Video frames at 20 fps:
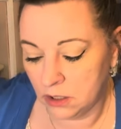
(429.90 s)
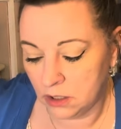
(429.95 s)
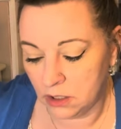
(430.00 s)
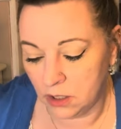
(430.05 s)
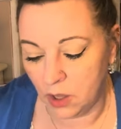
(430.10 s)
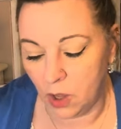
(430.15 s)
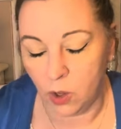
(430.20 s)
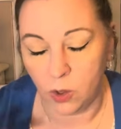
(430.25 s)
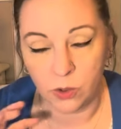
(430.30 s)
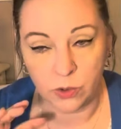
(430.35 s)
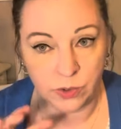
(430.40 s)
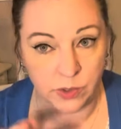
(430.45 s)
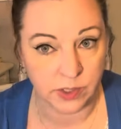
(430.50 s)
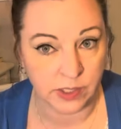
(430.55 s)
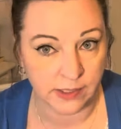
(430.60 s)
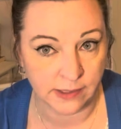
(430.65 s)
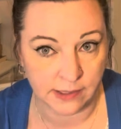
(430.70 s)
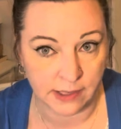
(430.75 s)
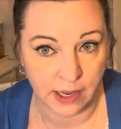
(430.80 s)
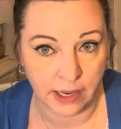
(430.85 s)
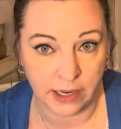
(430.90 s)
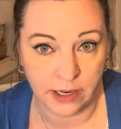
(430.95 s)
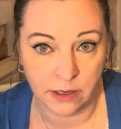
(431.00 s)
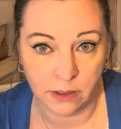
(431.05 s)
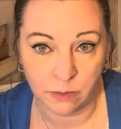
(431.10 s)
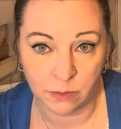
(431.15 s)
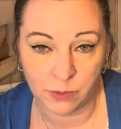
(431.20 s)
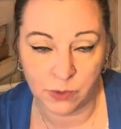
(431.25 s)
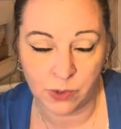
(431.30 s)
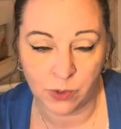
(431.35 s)
hostess
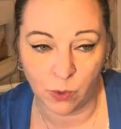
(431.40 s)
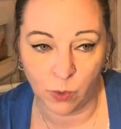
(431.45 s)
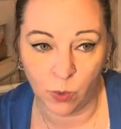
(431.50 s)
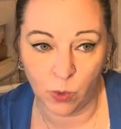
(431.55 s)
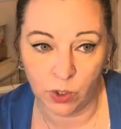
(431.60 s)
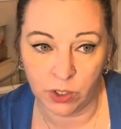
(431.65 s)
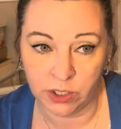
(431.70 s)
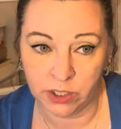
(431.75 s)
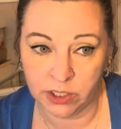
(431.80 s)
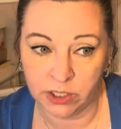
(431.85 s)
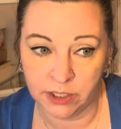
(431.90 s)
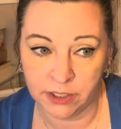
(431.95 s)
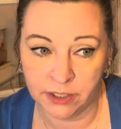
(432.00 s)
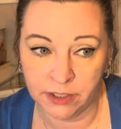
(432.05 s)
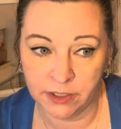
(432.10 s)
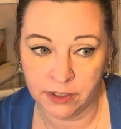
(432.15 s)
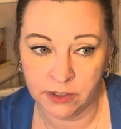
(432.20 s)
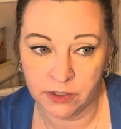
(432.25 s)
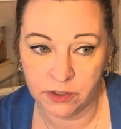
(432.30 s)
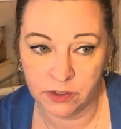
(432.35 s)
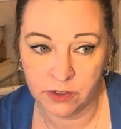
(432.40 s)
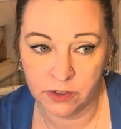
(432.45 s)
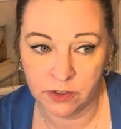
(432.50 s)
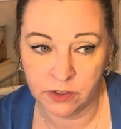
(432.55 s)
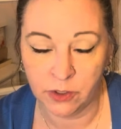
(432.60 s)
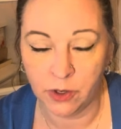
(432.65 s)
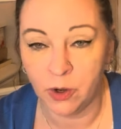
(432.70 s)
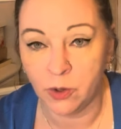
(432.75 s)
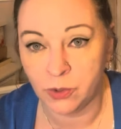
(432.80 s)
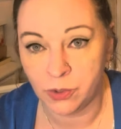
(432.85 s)
items or
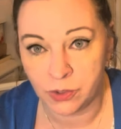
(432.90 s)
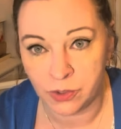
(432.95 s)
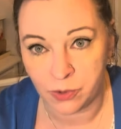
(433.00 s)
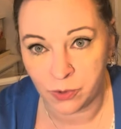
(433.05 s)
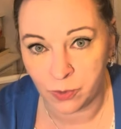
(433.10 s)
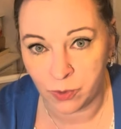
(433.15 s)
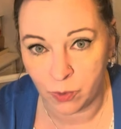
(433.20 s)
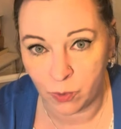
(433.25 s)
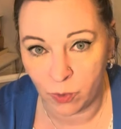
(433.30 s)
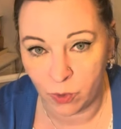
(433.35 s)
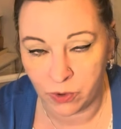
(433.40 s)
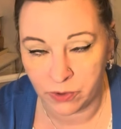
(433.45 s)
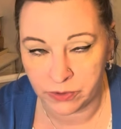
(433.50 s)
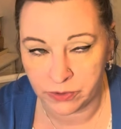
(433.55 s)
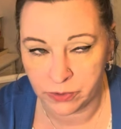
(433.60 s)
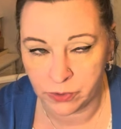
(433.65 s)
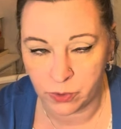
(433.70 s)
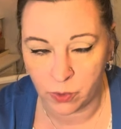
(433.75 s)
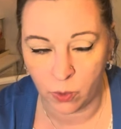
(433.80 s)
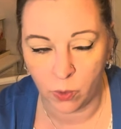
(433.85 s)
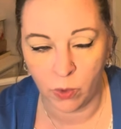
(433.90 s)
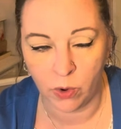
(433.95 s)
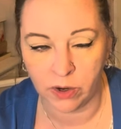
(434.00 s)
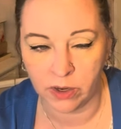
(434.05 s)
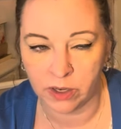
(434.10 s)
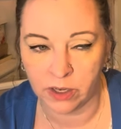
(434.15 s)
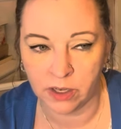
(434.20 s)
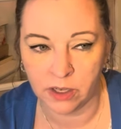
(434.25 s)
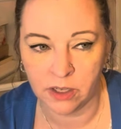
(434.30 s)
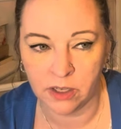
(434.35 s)
your hostess rewards
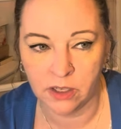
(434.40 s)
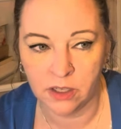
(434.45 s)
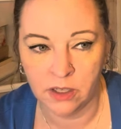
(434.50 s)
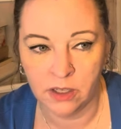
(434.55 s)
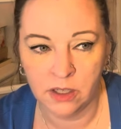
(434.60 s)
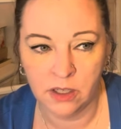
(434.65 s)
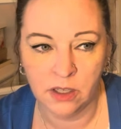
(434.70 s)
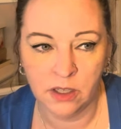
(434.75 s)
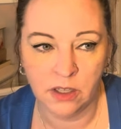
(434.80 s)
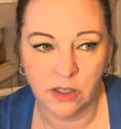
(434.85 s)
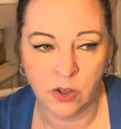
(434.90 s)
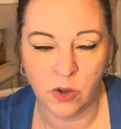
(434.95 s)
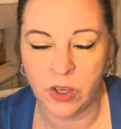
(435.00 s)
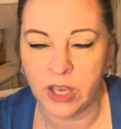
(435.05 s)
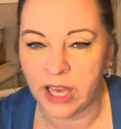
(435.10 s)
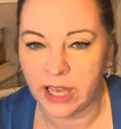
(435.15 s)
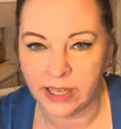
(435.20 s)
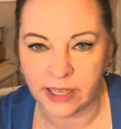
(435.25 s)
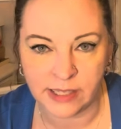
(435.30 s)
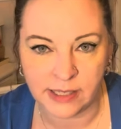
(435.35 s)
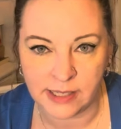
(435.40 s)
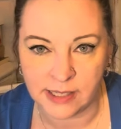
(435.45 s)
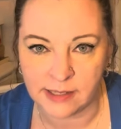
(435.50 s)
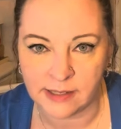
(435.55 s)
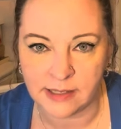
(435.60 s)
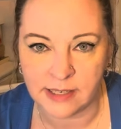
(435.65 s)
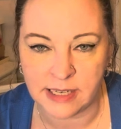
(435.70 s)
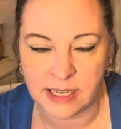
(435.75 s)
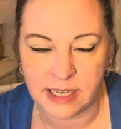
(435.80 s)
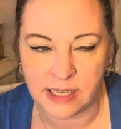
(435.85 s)
or you can't get
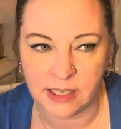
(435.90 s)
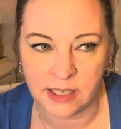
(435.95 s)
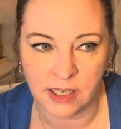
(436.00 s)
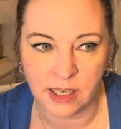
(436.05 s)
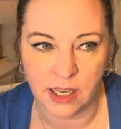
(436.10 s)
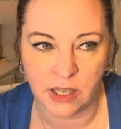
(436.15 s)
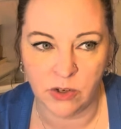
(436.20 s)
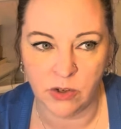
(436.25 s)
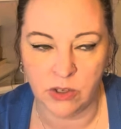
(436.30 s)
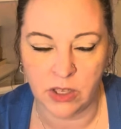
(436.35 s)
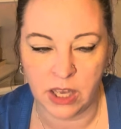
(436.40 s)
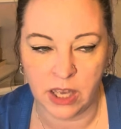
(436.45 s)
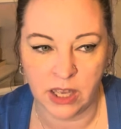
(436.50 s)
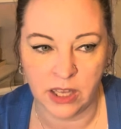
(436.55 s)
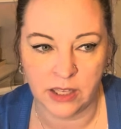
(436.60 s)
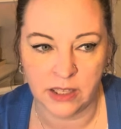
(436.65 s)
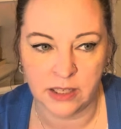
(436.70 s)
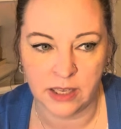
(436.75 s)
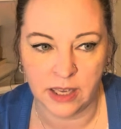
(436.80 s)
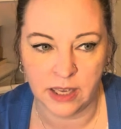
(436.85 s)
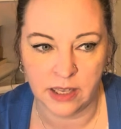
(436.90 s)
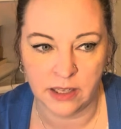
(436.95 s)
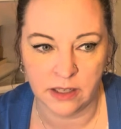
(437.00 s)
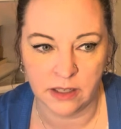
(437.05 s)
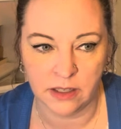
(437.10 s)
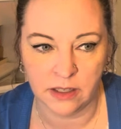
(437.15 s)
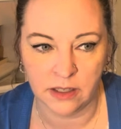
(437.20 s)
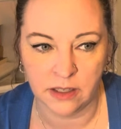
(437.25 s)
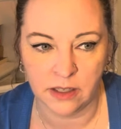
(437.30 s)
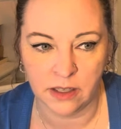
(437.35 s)
Disney and you can't get
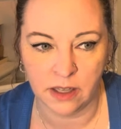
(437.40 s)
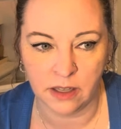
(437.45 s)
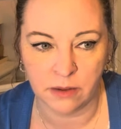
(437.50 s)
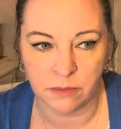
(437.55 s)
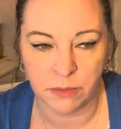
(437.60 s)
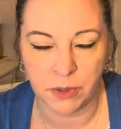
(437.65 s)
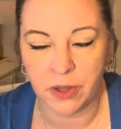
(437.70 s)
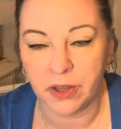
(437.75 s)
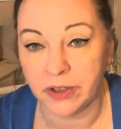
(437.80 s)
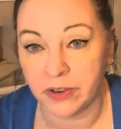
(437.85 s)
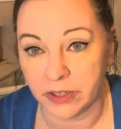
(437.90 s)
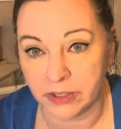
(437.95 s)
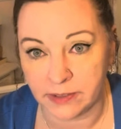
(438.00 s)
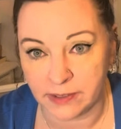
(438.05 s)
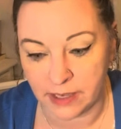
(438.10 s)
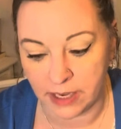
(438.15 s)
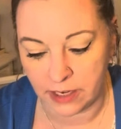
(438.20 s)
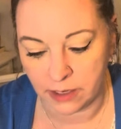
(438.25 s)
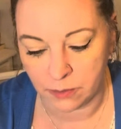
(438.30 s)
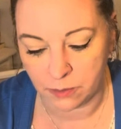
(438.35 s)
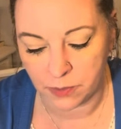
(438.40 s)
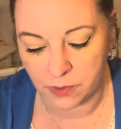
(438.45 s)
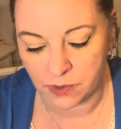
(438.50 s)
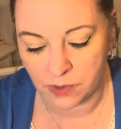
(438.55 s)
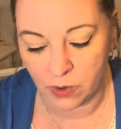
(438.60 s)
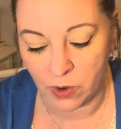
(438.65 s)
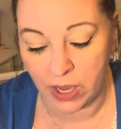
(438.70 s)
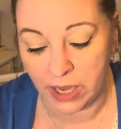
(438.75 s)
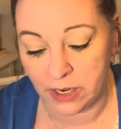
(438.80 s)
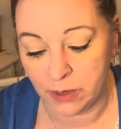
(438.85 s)
um, clearance items.
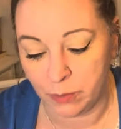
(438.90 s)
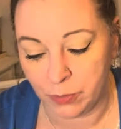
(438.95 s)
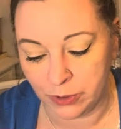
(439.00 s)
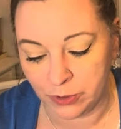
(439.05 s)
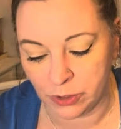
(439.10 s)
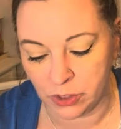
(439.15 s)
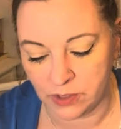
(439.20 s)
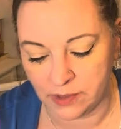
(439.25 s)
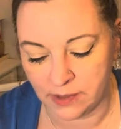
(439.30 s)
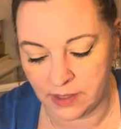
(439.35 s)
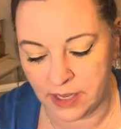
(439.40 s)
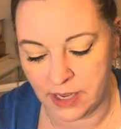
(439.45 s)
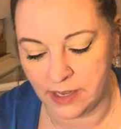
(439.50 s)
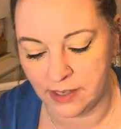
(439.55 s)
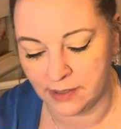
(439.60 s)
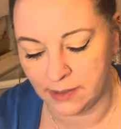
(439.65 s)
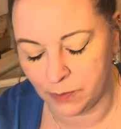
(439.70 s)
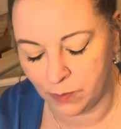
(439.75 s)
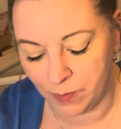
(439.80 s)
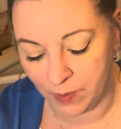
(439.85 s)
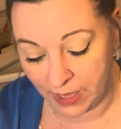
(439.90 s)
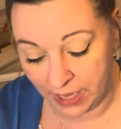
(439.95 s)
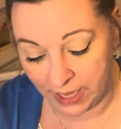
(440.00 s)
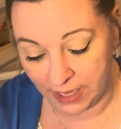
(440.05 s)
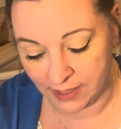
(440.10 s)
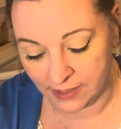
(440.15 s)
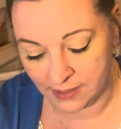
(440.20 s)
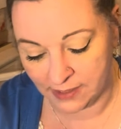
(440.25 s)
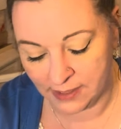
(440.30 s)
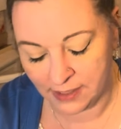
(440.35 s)
So I had to purchase these,
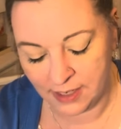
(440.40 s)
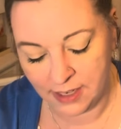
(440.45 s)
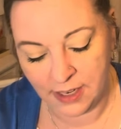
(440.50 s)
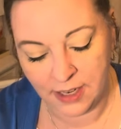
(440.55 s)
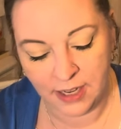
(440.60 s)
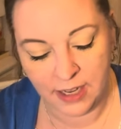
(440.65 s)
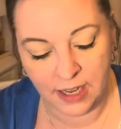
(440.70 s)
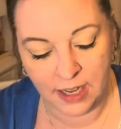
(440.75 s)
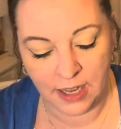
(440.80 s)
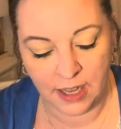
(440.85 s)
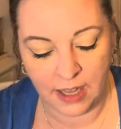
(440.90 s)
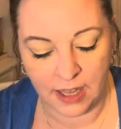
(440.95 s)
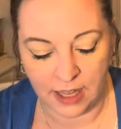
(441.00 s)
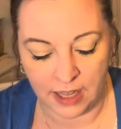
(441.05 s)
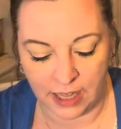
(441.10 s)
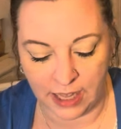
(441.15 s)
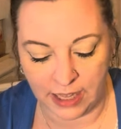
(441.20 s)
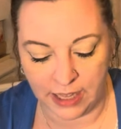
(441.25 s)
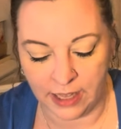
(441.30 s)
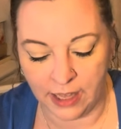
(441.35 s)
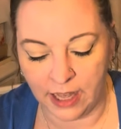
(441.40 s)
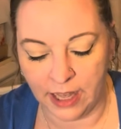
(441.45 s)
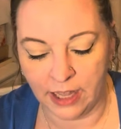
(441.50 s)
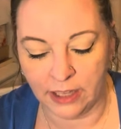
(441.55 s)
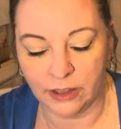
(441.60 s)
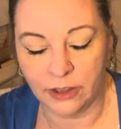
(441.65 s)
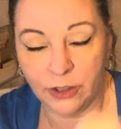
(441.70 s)
but I got